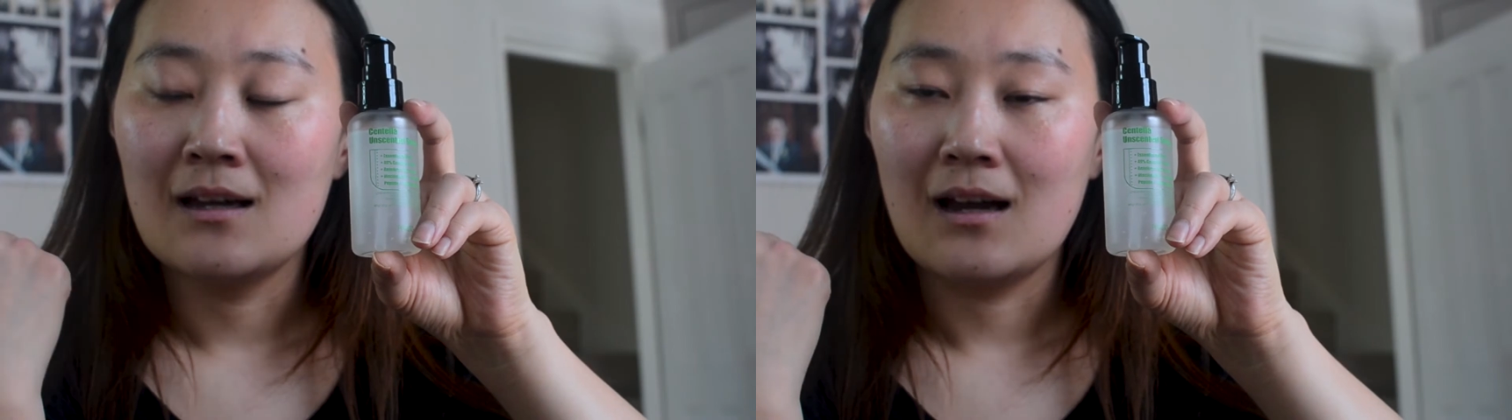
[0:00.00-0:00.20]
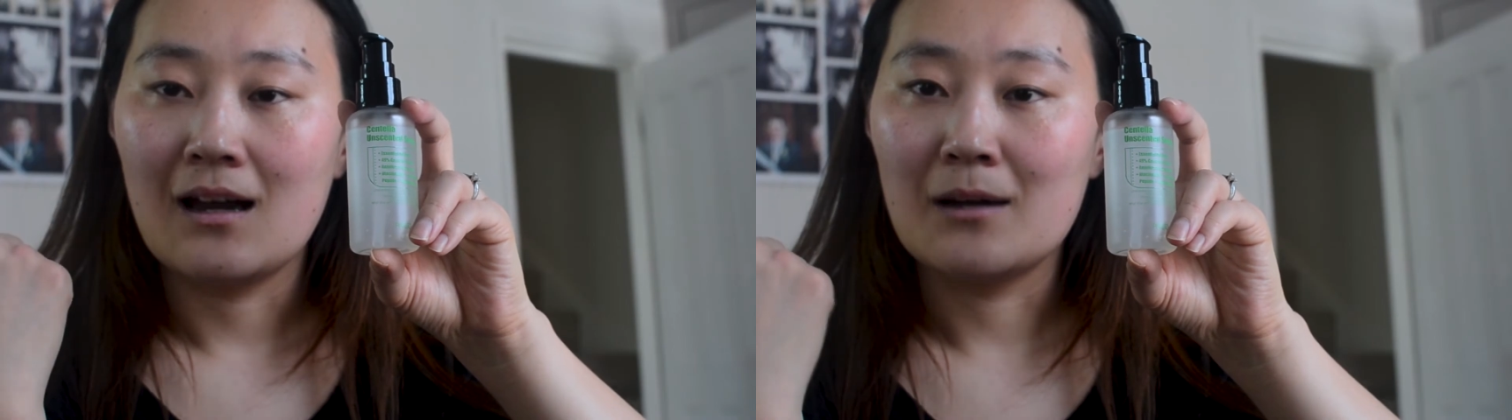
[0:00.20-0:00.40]

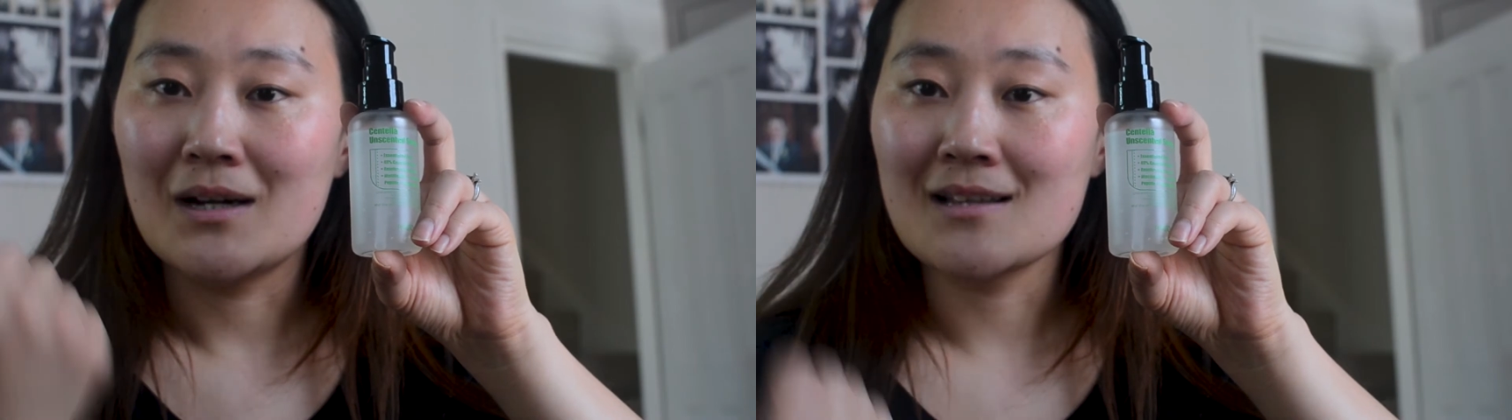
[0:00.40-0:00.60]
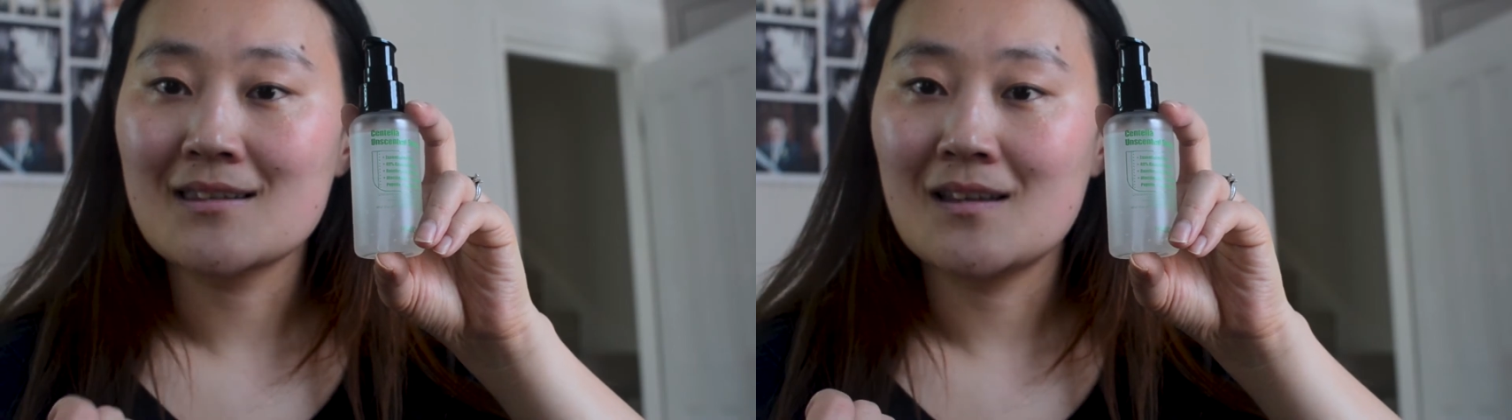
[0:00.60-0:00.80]

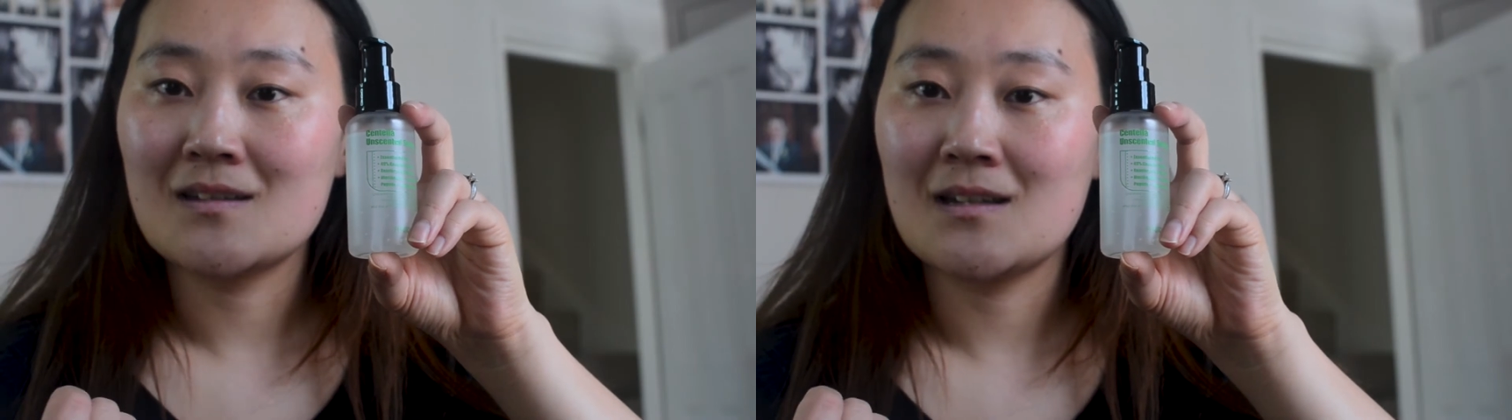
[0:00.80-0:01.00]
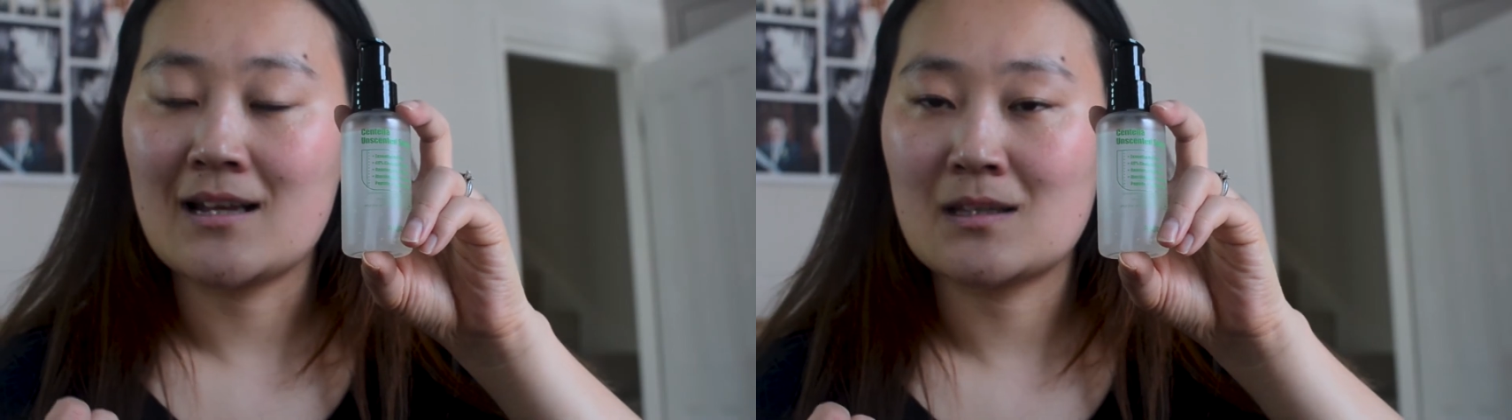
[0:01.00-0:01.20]

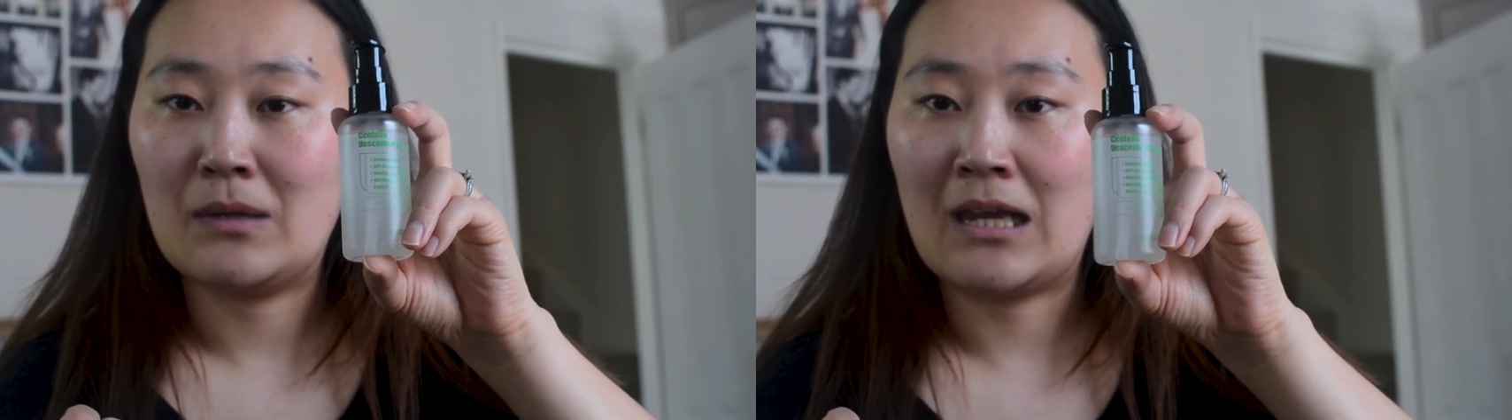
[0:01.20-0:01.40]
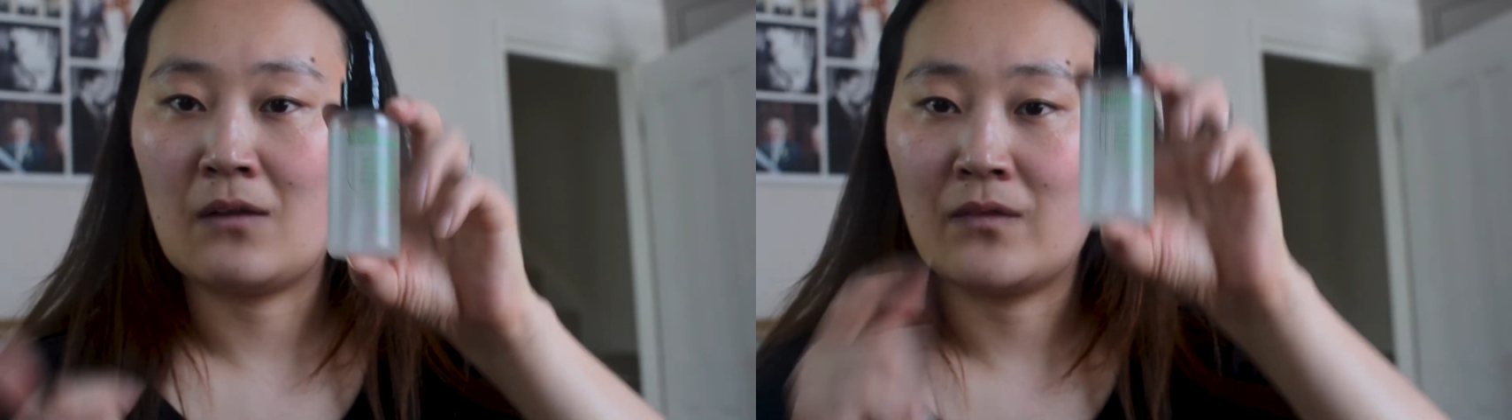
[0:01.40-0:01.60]
unscented
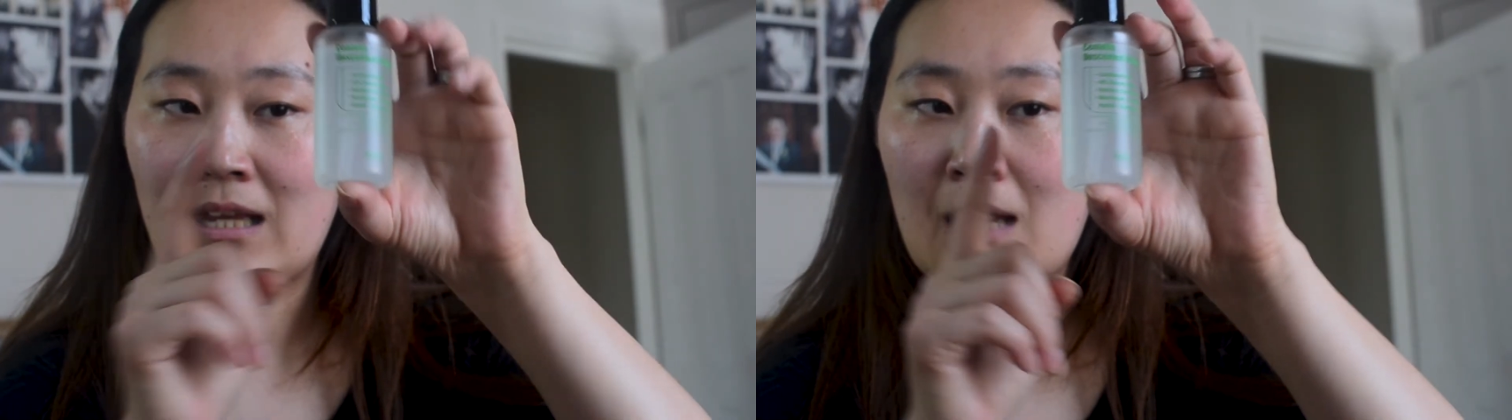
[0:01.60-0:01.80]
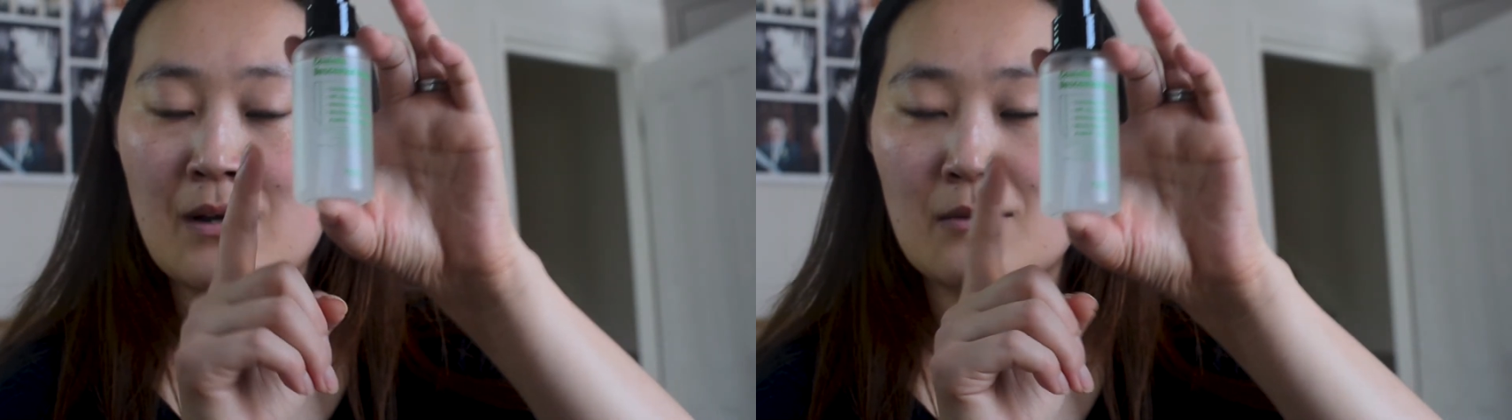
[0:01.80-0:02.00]
SPF, they
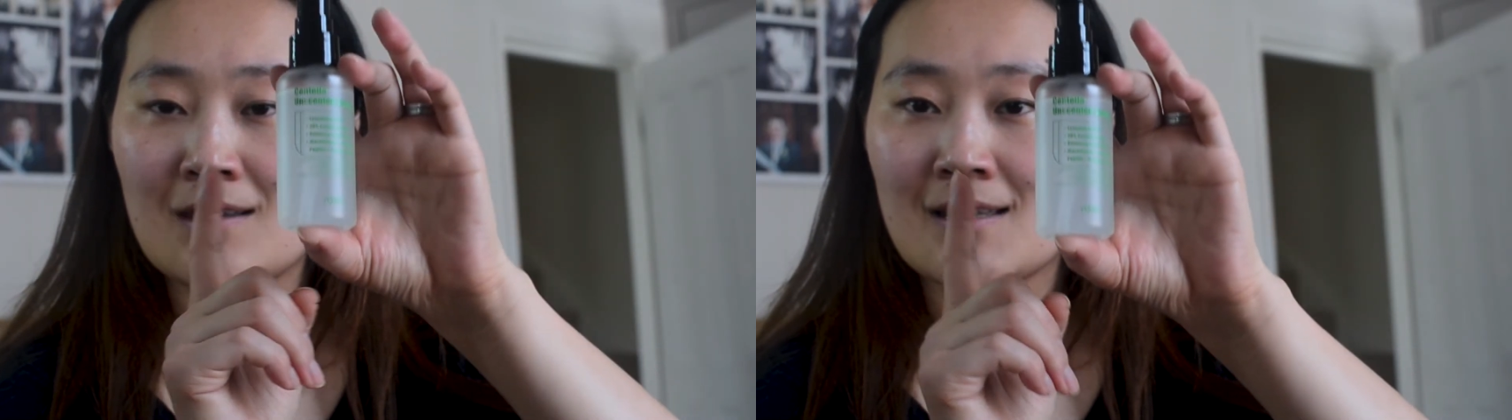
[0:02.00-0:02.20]
came out with this